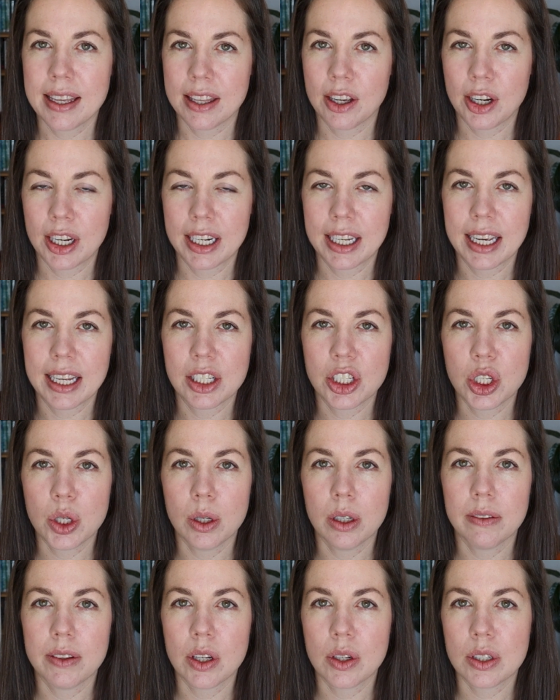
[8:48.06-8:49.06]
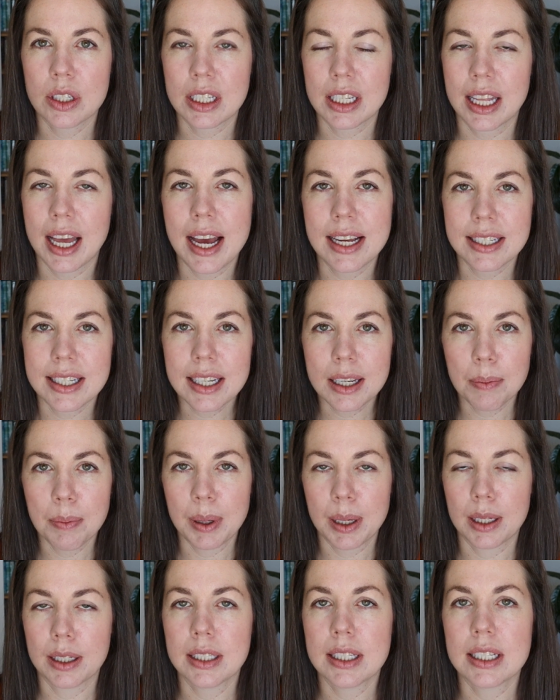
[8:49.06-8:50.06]
they're going to get two of those classic
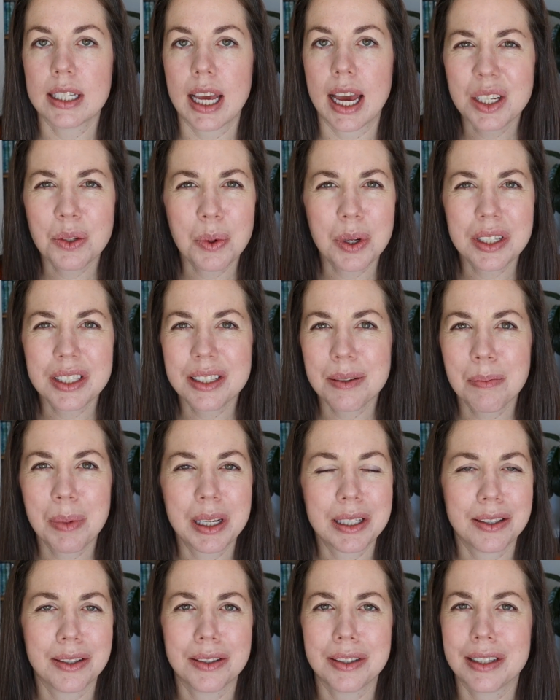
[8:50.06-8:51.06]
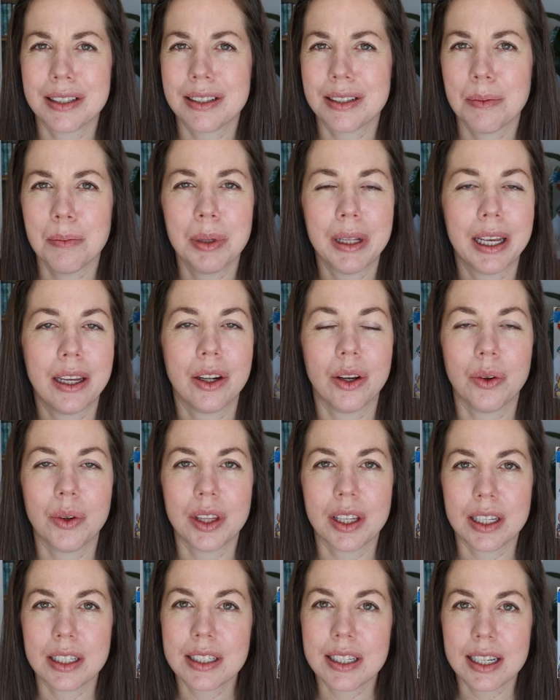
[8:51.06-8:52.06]
bins as well as some puzzles and some Play-Doh
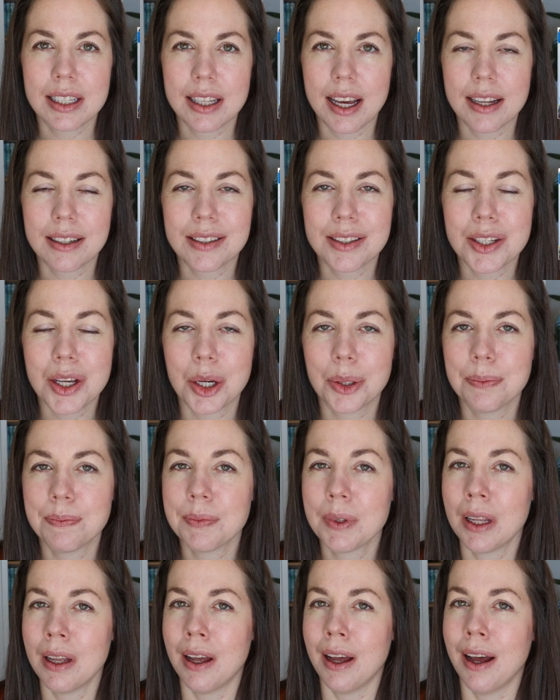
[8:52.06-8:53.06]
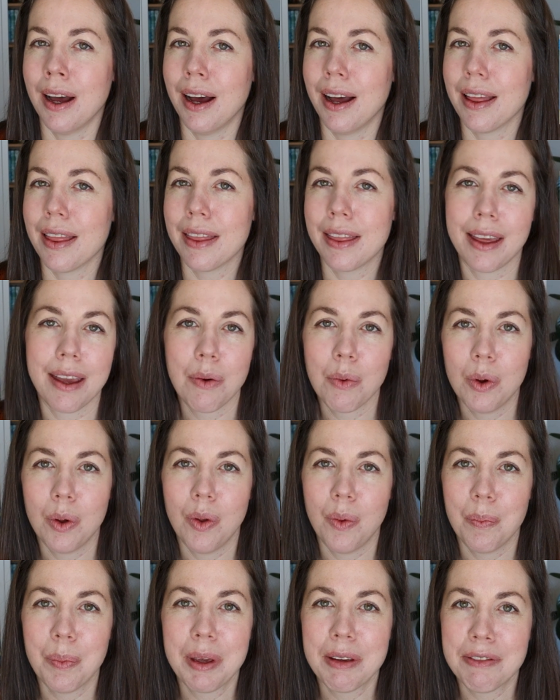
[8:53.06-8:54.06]
and things like that. So they
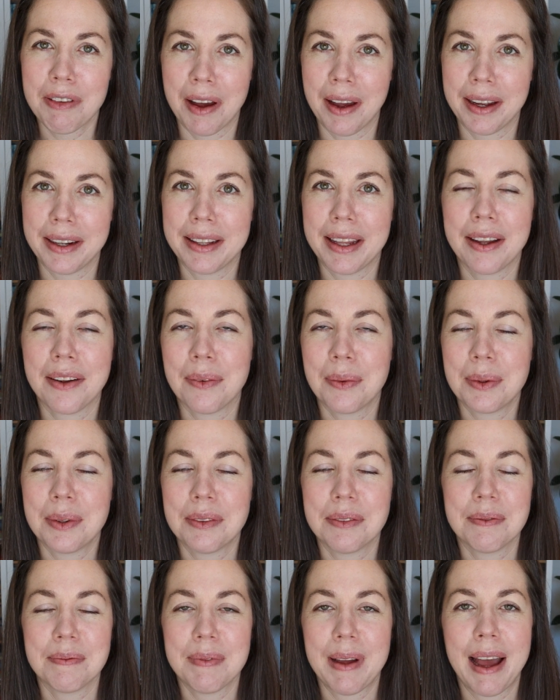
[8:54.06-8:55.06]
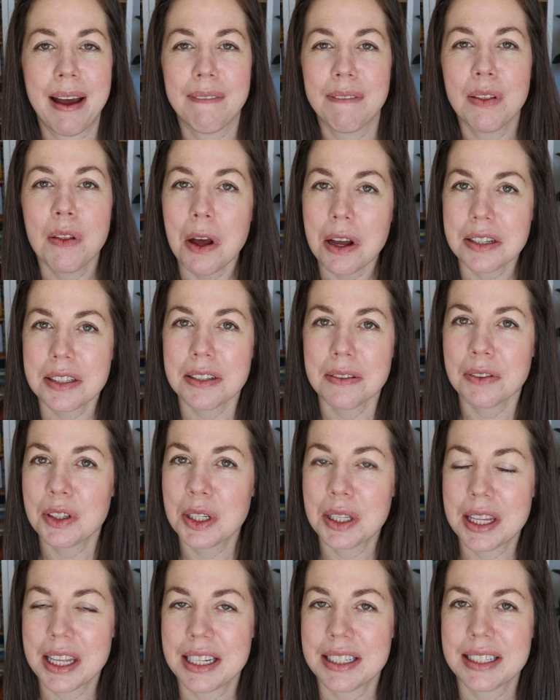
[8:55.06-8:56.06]
will be fine. They will have lots of
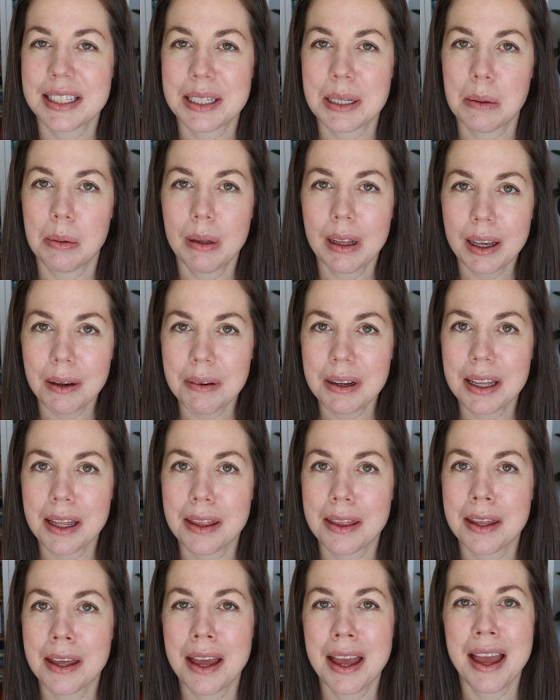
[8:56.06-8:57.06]
good things to play with.